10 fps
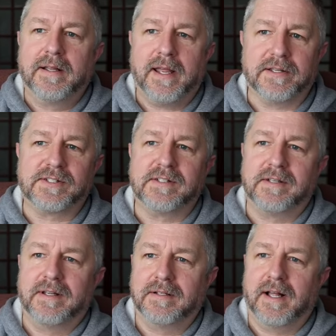Yes,
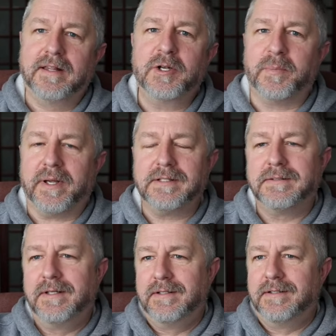a little bit.
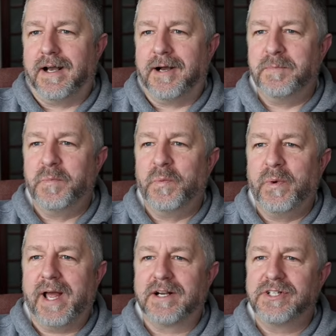Um,
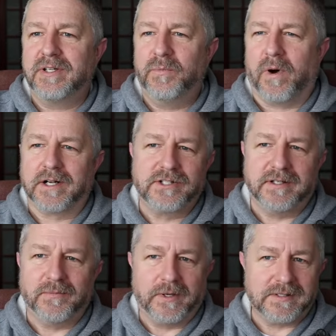we actually watched
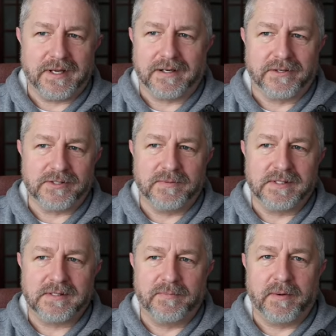it once at
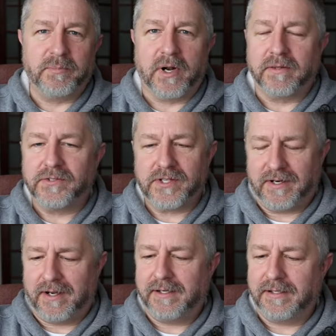Christmas, my brothers
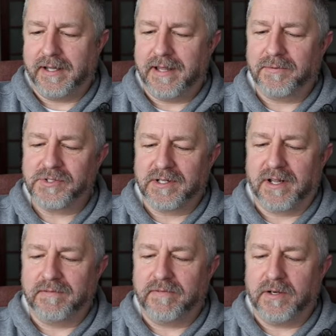and I, and that was a
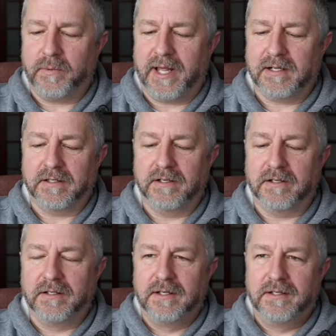lot of fun. We had a
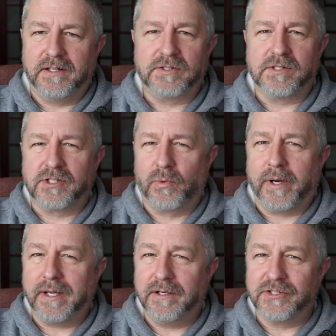little, this was
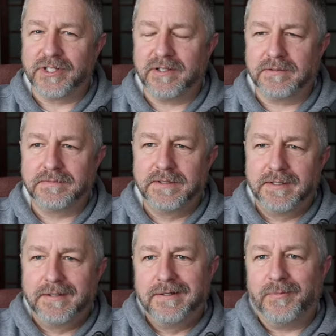twenty years ago.
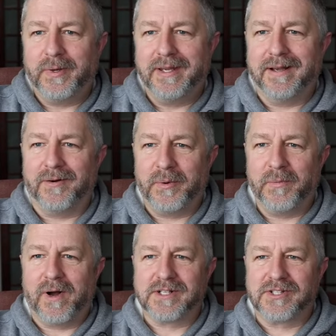We, uh, we
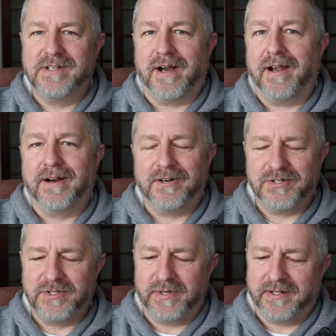watched Die
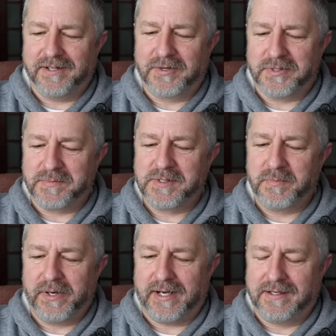Hard during the Christmas
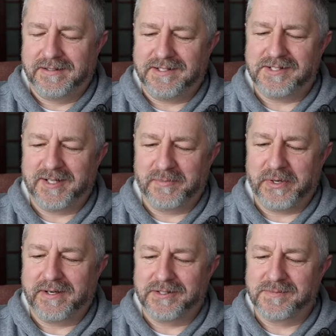break to
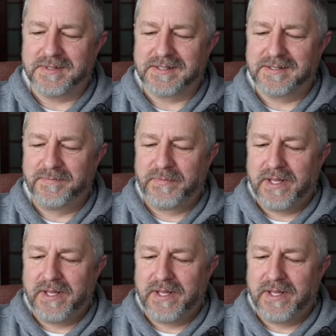celebrate Christmas.